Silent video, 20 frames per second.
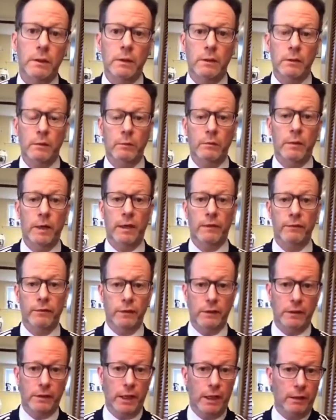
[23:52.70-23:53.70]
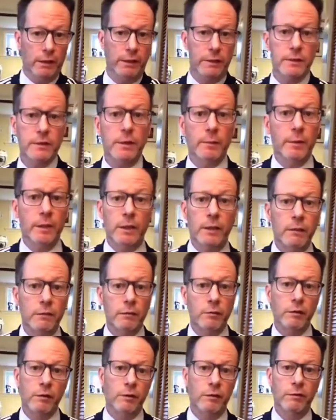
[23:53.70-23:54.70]
mindfully yelled at somebody.
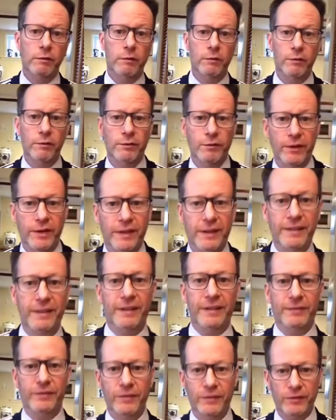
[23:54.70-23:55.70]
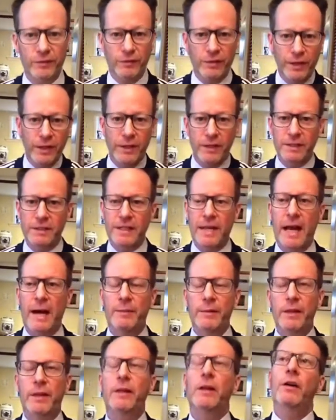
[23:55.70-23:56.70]
Right? I snap
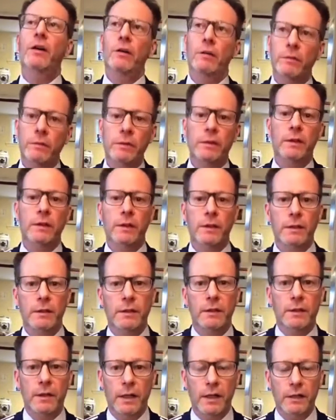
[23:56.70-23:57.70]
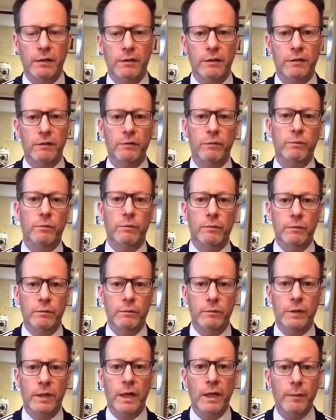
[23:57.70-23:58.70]
and oh, I could have
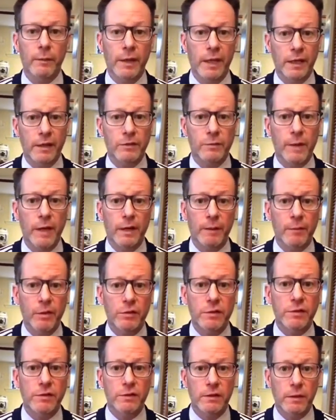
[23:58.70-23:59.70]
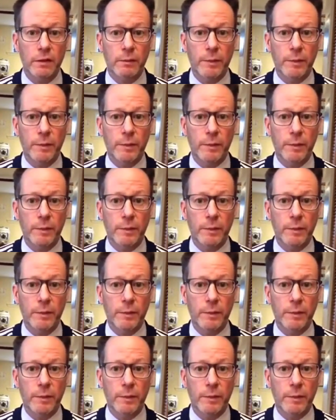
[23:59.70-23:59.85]
kind of managed my emotions a little bit